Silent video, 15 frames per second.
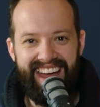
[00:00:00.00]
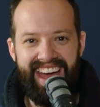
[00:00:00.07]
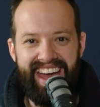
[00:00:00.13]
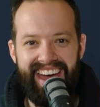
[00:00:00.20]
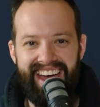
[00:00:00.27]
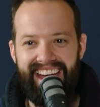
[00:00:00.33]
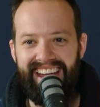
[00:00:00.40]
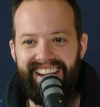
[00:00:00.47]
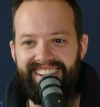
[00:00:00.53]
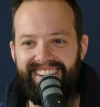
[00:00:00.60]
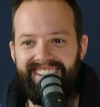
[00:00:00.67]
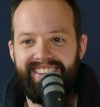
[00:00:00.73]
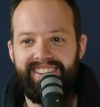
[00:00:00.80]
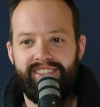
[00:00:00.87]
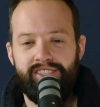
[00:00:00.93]
and
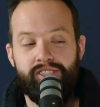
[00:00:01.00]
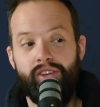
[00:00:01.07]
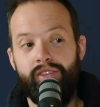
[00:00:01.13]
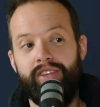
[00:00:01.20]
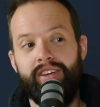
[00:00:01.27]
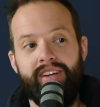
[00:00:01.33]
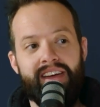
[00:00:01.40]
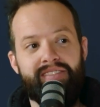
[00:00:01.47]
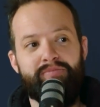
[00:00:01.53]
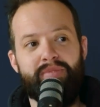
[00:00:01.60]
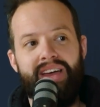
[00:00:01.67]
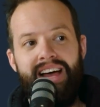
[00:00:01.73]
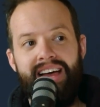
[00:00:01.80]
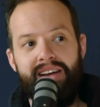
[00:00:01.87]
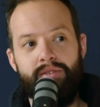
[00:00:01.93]
so the
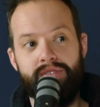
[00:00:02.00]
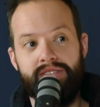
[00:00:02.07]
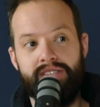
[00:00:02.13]
FBI was